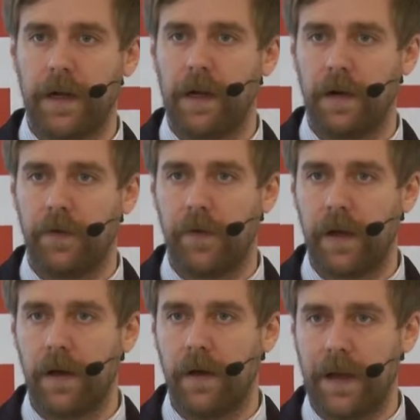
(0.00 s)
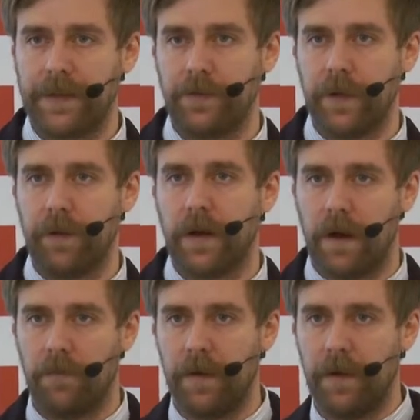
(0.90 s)
country unless we
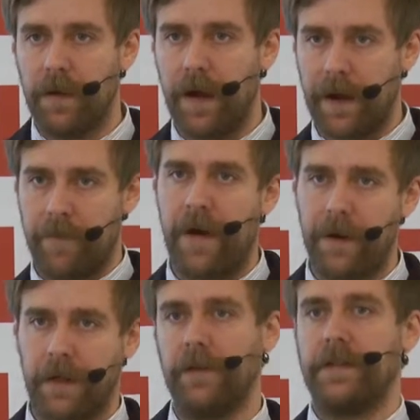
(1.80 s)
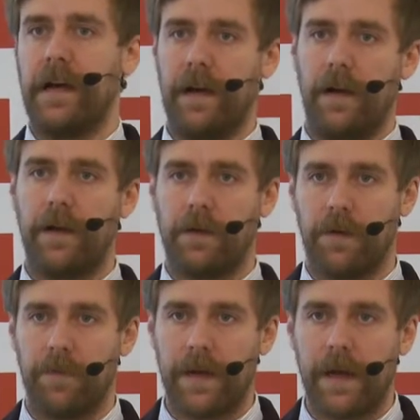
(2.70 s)
become an American style
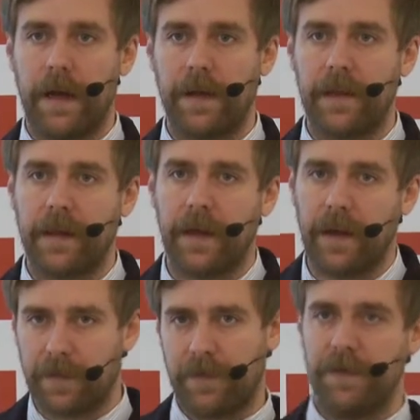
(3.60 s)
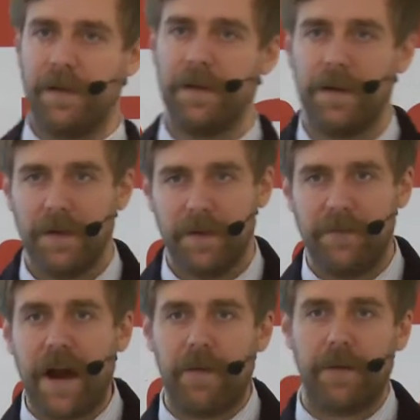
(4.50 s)
economy. And I think that
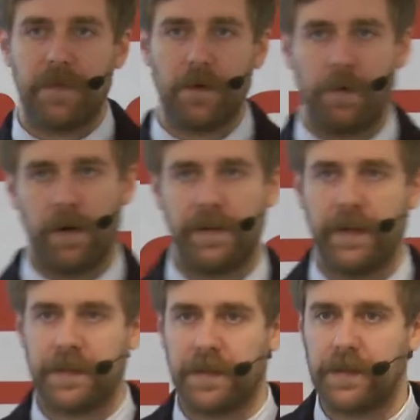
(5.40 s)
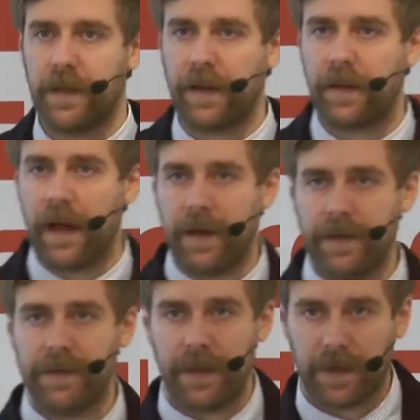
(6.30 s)
very few politicians think that
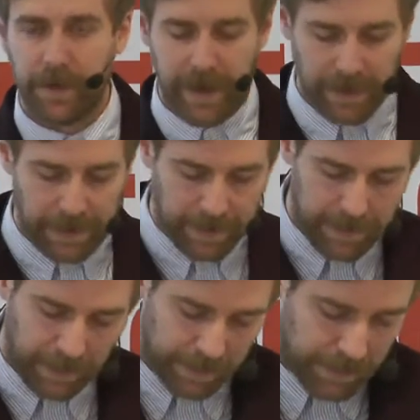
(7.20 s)
is a good idea in